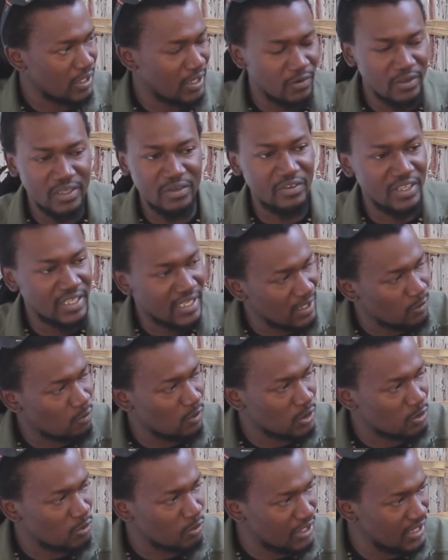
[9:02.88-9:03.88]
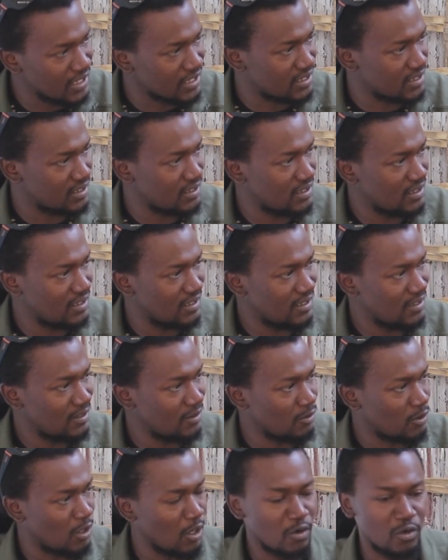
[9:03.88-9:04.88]
They don't even get what to eat.
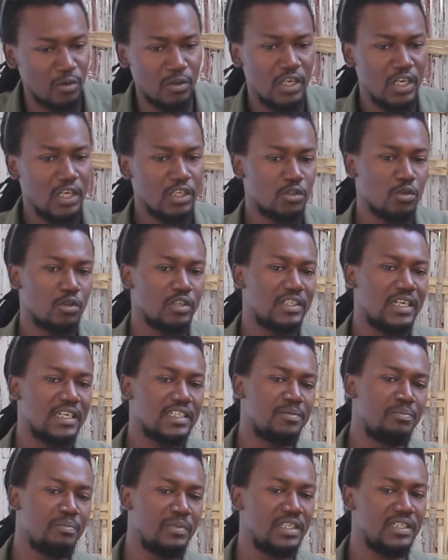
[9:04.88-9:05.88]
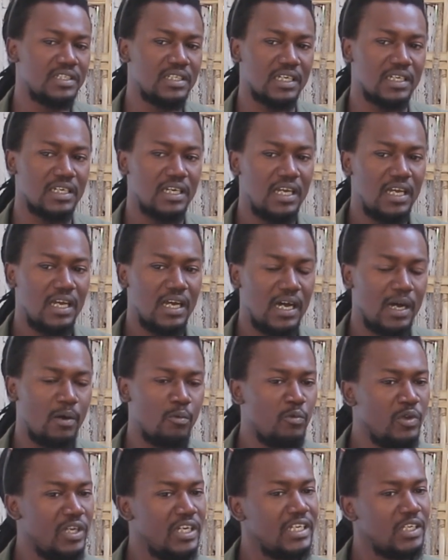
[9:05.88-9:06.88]
You cannot. So that means that
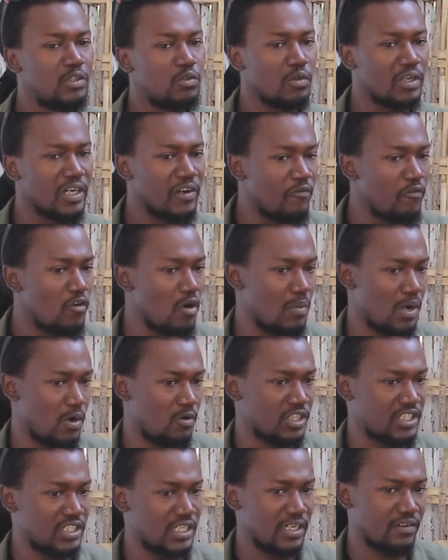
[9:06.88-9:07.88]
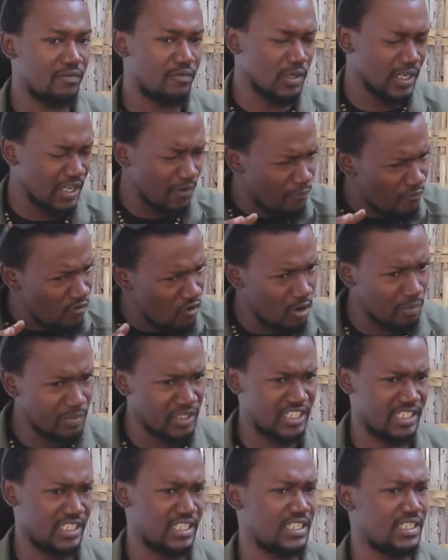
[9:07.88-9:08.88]
um, we need to reform ourselves, reform
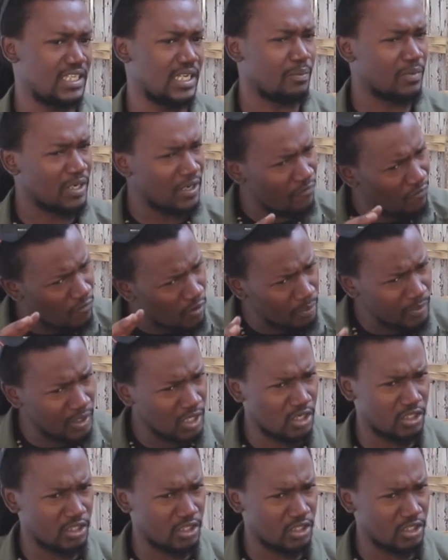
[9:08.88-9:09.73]
the system, reform the